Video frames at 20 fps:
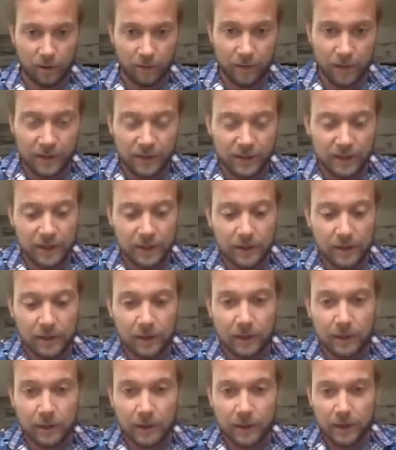data, but I
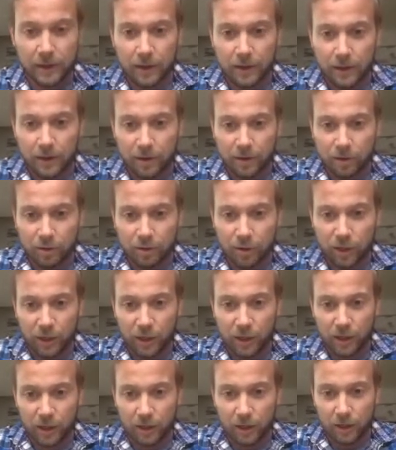wanted to bring it into Dropchop.
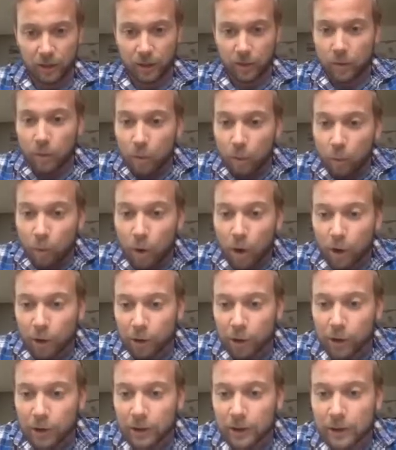
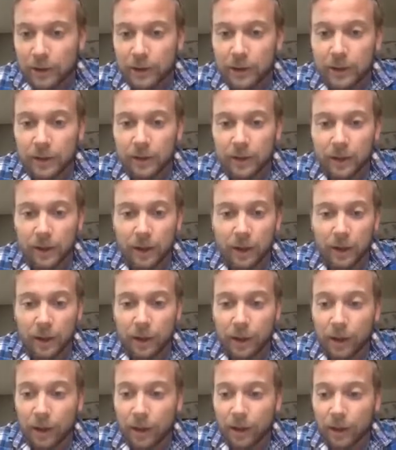So
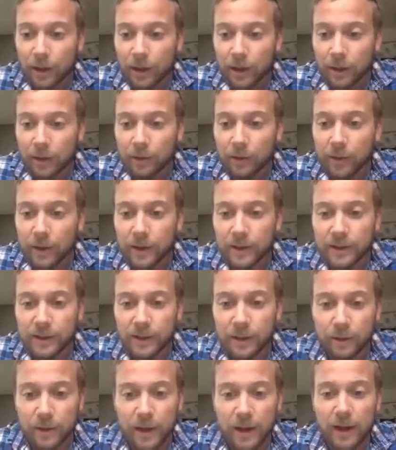you can query the
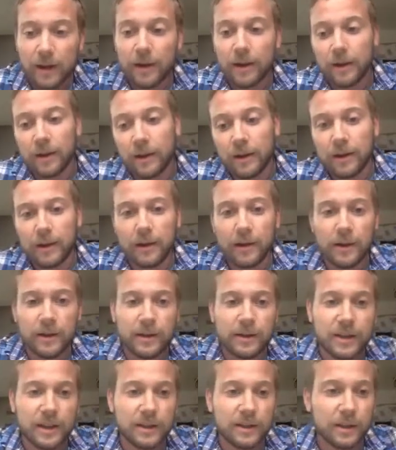Overpass
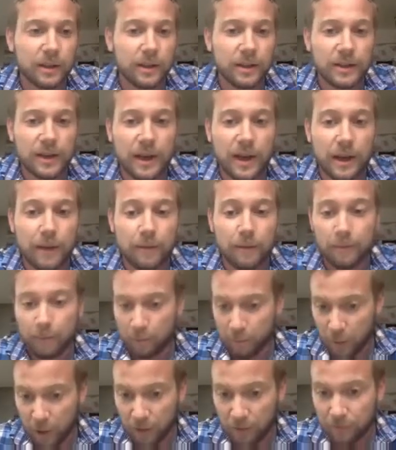API.
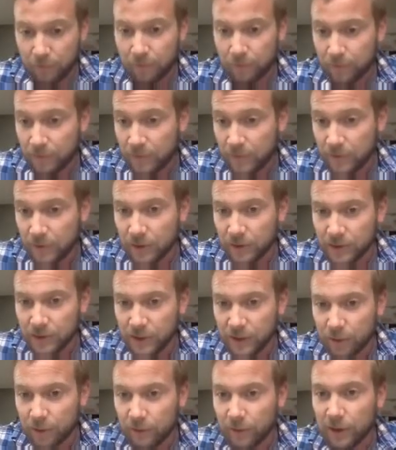There's a little bit more
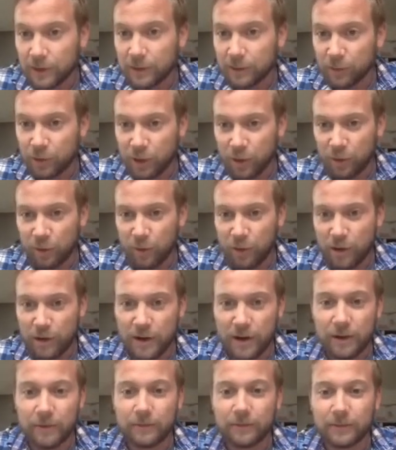information about the query
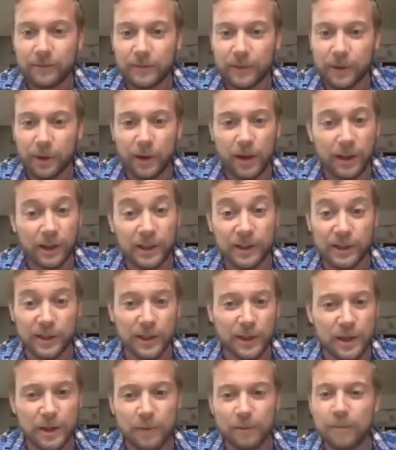language, but we're going to do
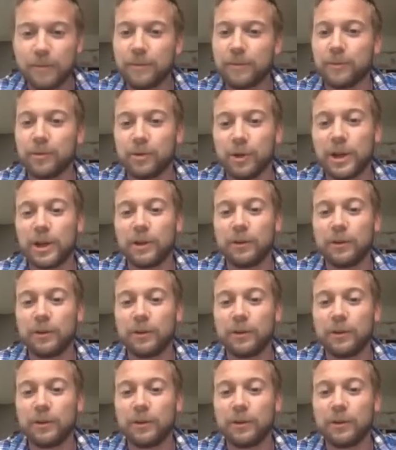amenity